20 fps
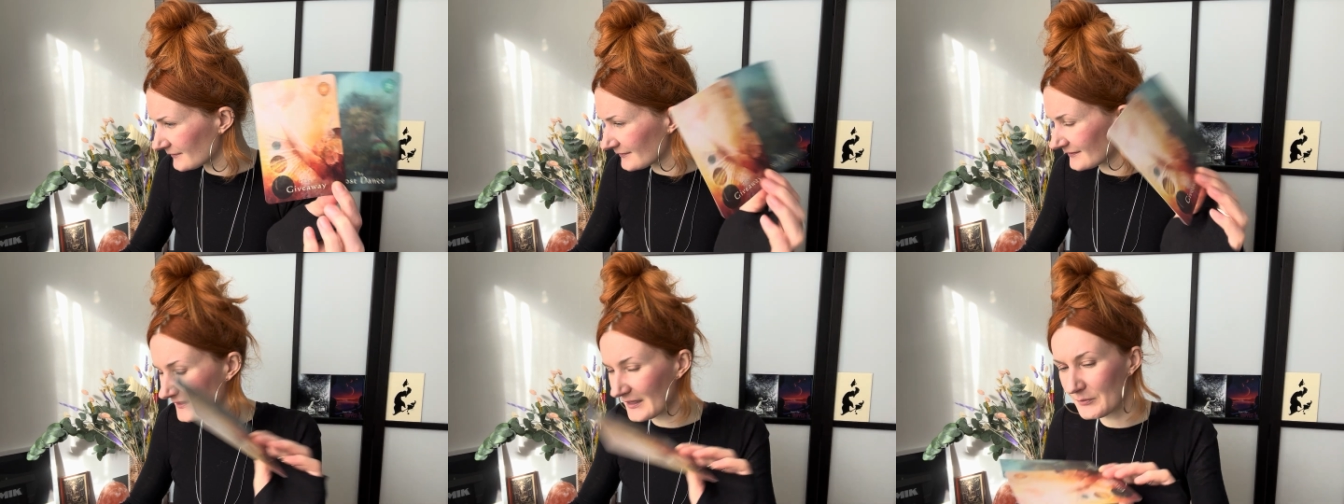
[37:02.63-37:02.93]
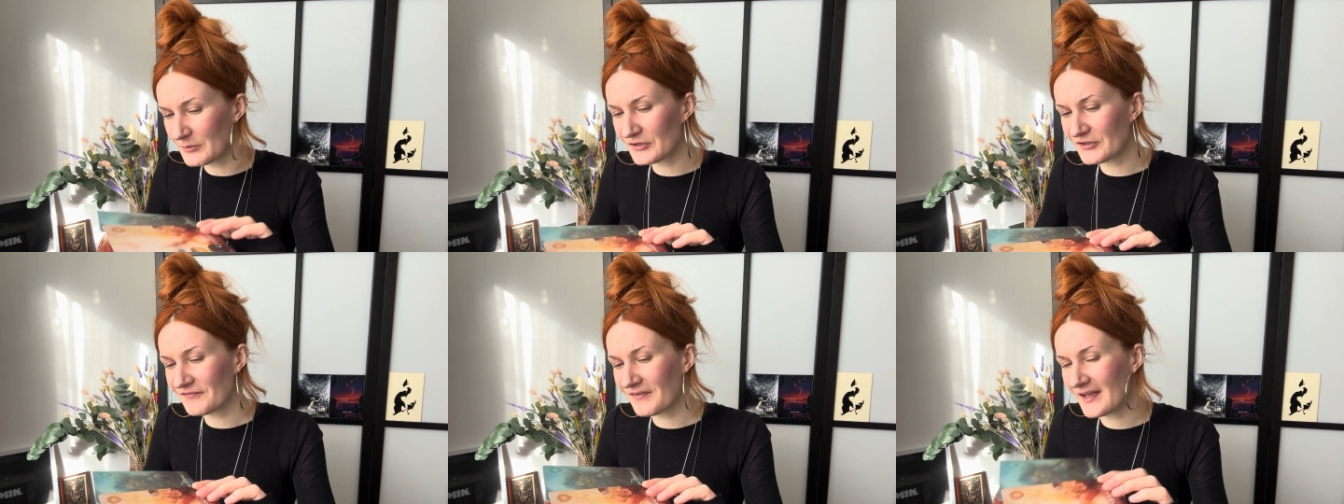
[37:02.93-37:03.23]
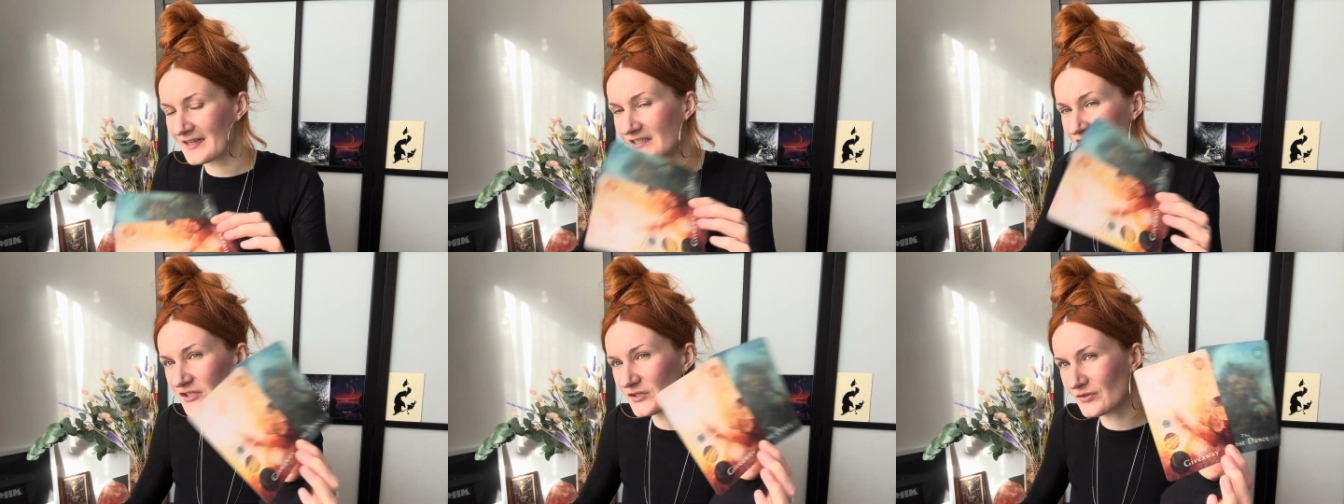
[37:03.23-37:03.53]
They would have
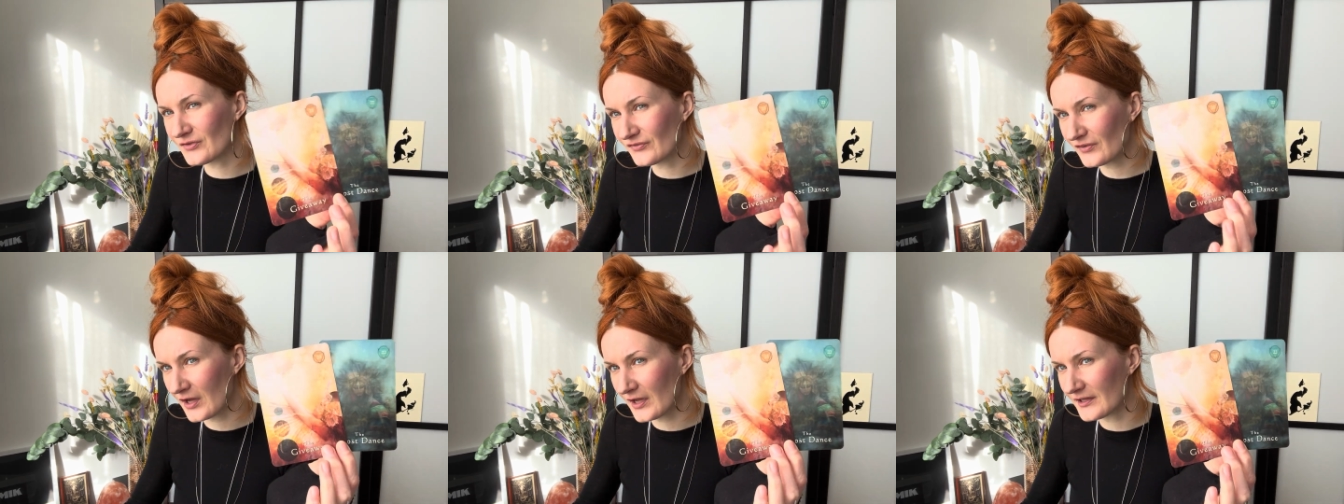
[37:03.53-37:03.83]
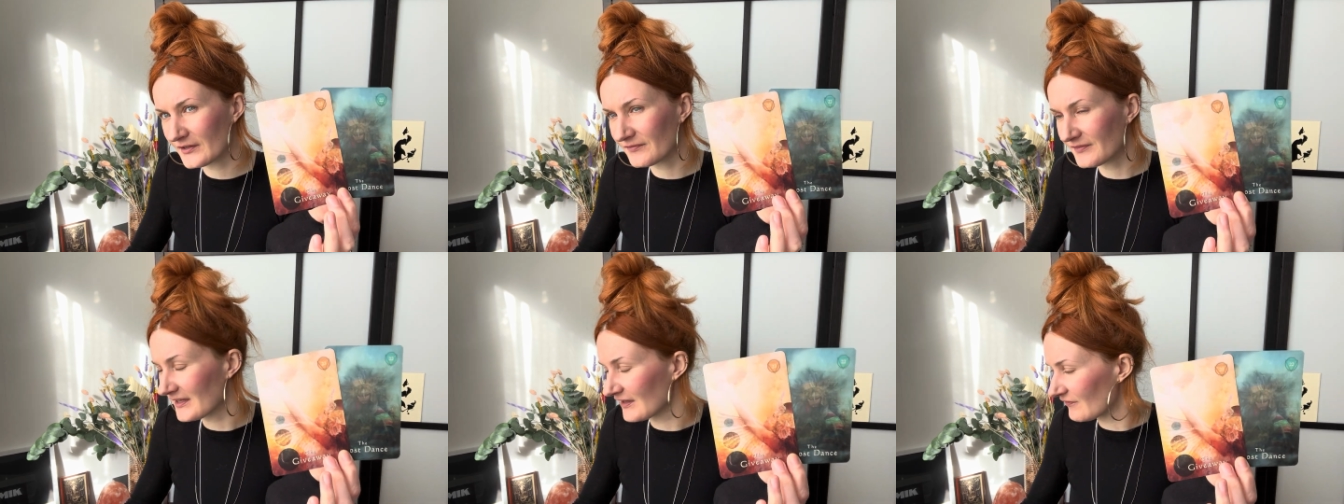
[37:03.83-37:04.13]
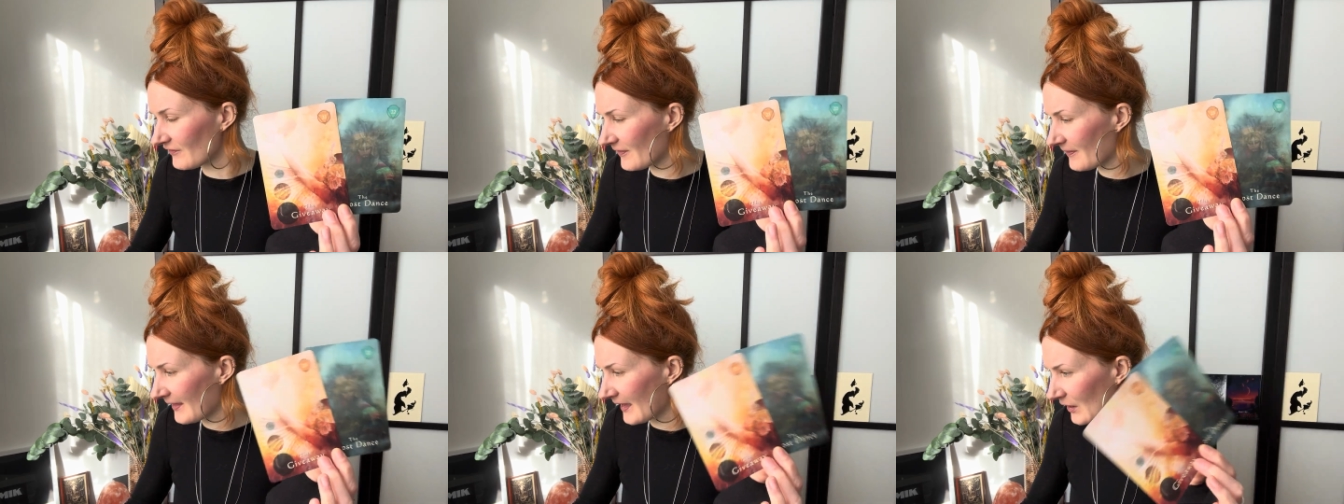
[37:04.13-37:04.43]
had to have kind of
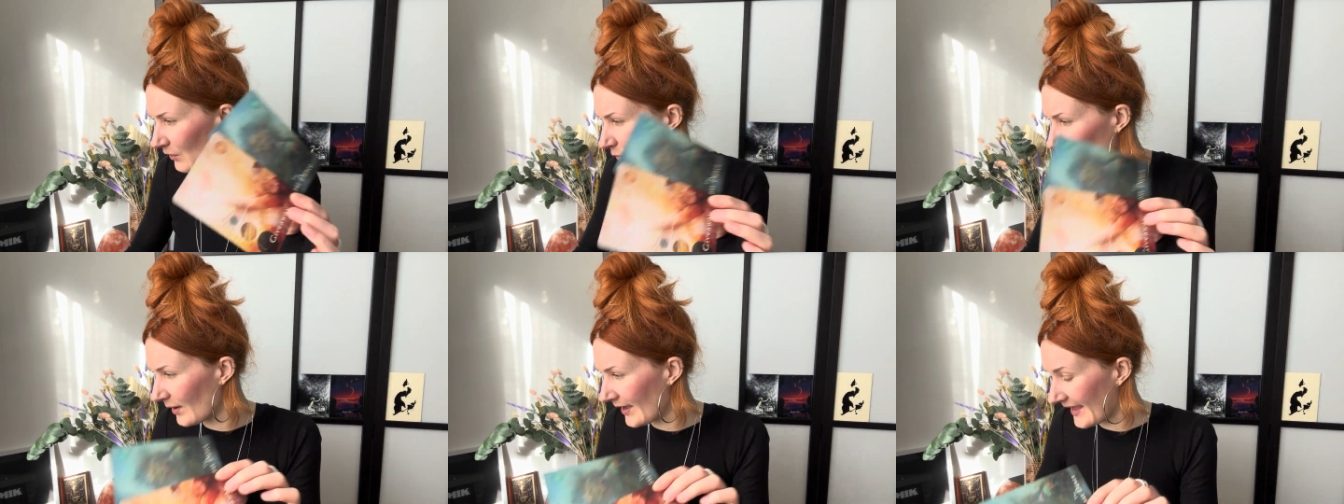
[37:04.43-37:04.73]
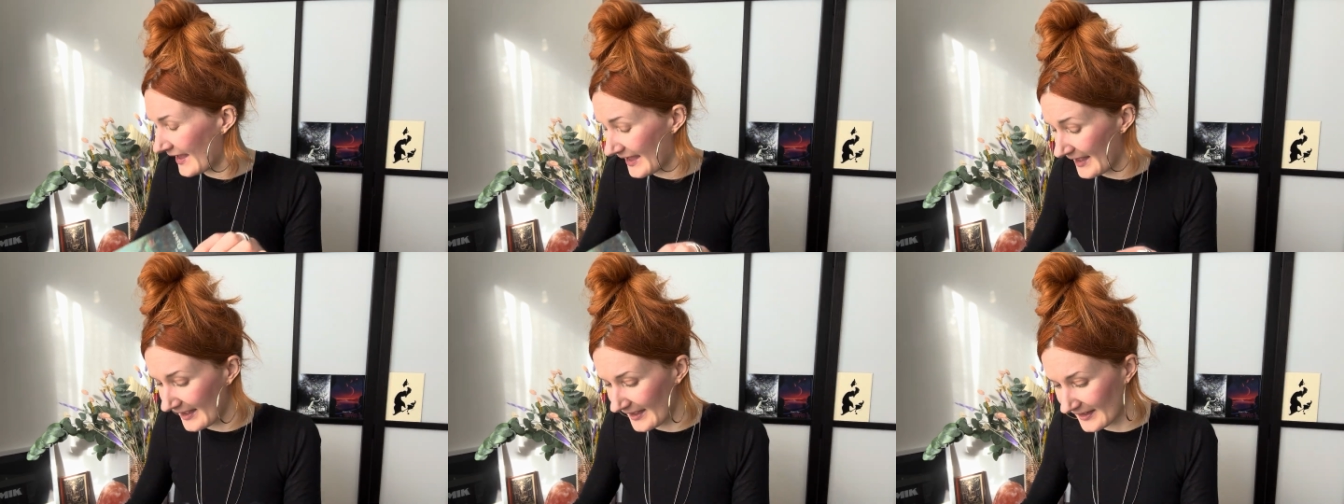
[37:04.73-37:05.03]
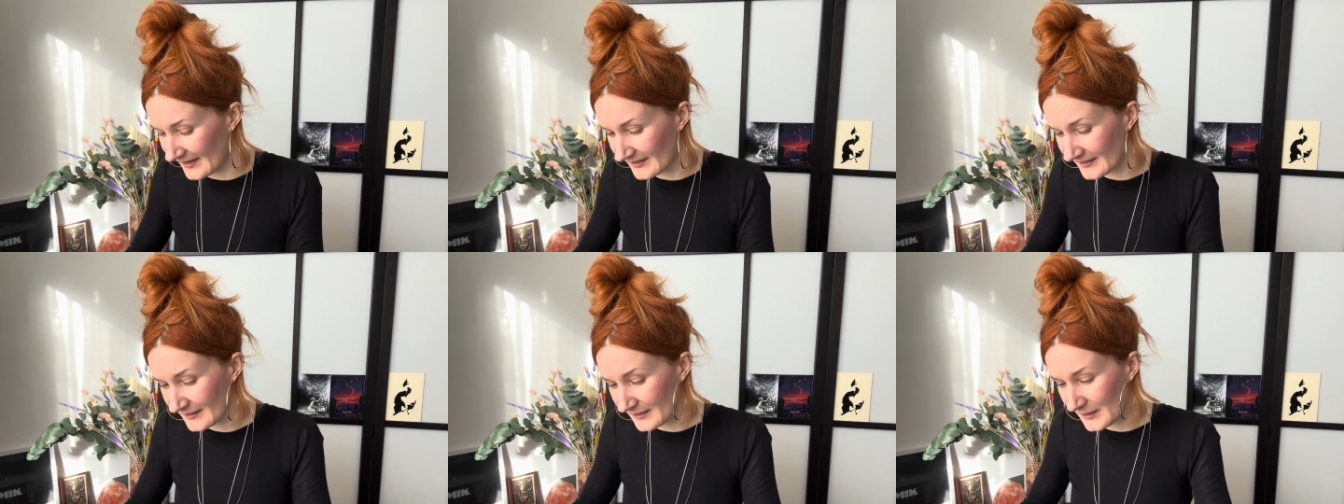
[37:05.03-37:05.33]
given that away